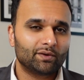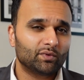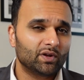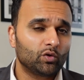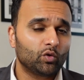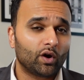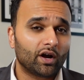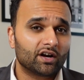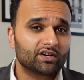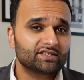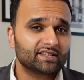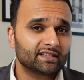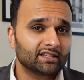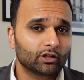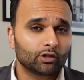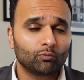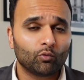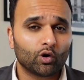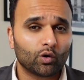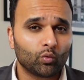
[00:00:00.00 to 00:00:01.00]
requires a
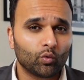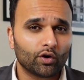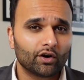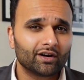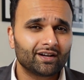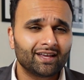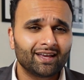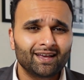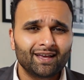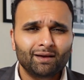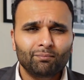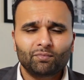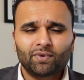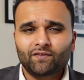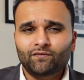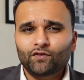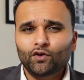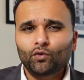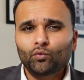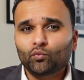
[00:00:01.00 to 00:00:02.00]
little more work, but
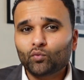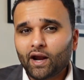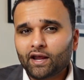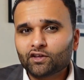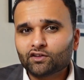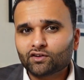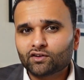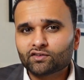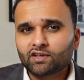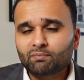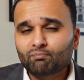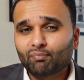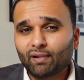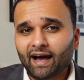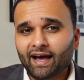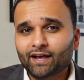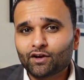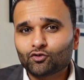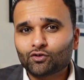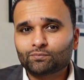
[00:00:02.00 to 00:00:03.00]
if you're regularly
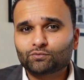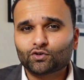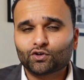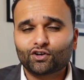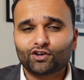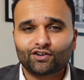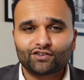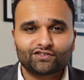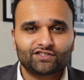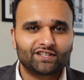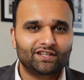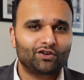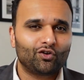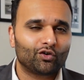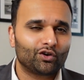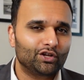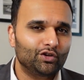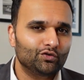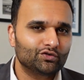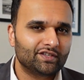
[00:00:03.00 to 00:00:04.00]
buying cryptocurrency
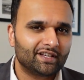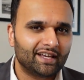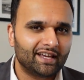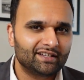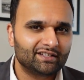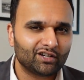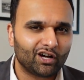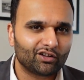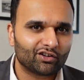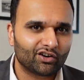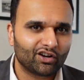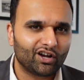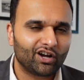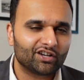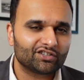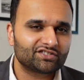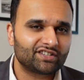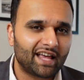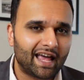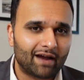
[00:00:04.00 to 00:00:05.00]
or using a dollar
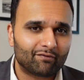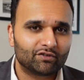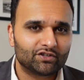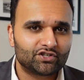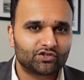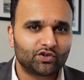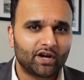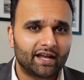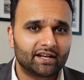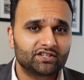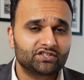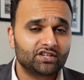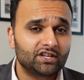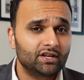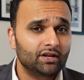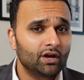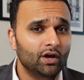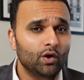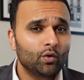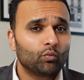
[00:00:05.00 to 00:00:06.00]
cost average strategy